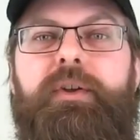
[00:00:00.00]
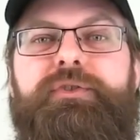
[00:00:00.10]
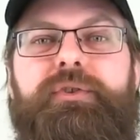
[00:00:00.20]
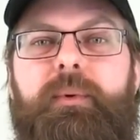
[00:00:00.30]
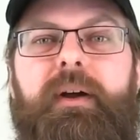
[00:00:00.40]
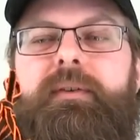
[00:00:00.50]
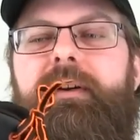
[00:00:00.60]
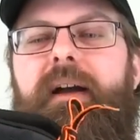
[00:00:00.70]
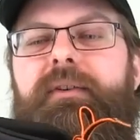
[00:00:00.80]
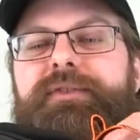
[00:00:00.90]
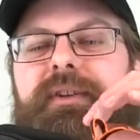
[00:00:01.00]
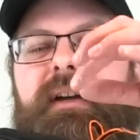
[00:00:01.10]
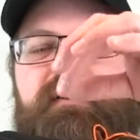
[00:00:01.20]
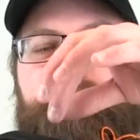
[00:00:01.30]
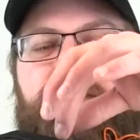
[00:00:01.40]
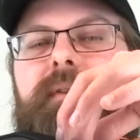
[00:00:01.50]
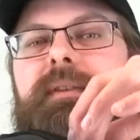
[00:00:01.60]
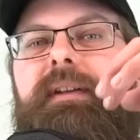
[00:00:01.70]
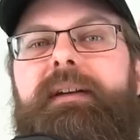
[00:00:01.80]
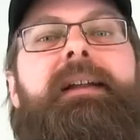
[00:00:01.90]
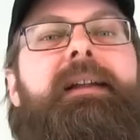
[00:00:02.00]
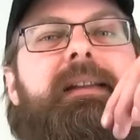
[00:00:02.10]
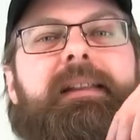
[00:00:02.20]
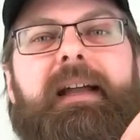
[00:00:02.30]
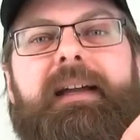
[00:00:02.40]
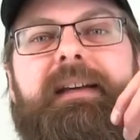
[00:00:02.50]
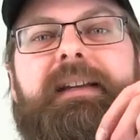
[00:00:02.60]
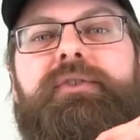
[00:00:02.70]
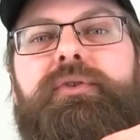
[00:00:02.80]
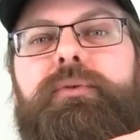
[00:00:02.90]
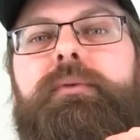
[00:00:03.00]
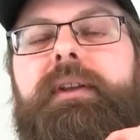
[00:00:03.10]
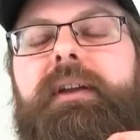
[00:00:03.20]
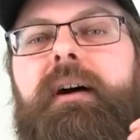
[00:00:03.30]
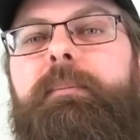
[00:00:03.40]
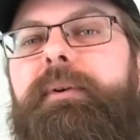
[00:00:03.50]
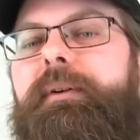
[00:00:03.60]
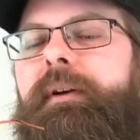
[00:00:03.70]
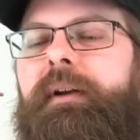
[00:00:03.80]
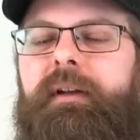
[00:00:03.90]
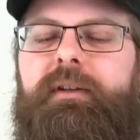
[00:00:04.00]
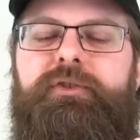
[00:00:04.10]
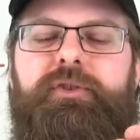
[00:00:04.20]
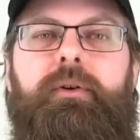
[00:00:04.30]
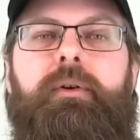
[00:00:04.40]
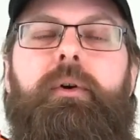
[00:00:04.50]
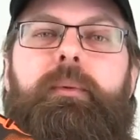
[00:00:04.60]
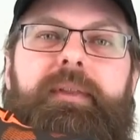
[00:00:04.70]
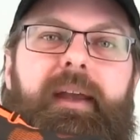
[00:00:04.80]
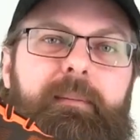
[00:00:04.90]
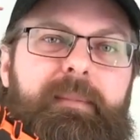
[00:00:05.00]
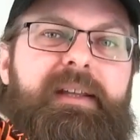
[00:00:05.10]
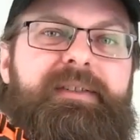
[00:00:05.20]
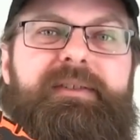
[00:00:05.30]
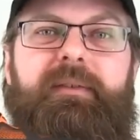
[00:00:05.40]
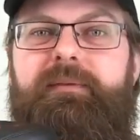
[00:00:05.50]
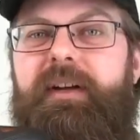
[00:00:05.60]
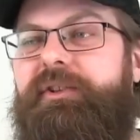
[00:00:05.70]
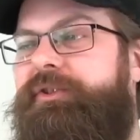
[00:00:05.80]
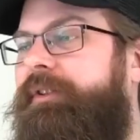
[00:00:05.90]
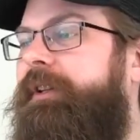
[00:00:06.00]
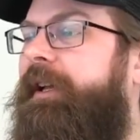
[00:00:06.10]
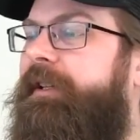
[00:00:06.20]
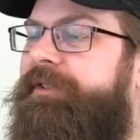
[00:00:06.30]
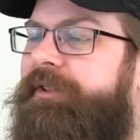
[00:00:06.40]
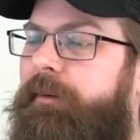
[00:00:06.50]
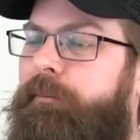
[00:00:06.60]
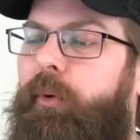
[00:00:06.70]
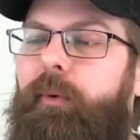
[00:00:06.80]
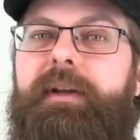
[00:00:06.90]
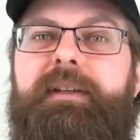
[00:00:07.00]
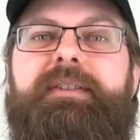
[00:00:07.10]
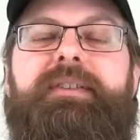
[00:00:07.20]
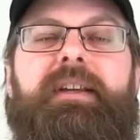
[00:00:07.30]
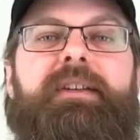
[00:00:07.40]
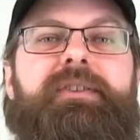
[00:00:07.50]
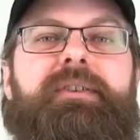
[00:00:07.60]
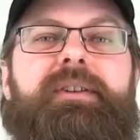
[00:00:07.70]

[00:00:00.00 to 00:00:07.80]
whatsoever outside of putting the lining to the upper. So what that means is eventually at some point this thing is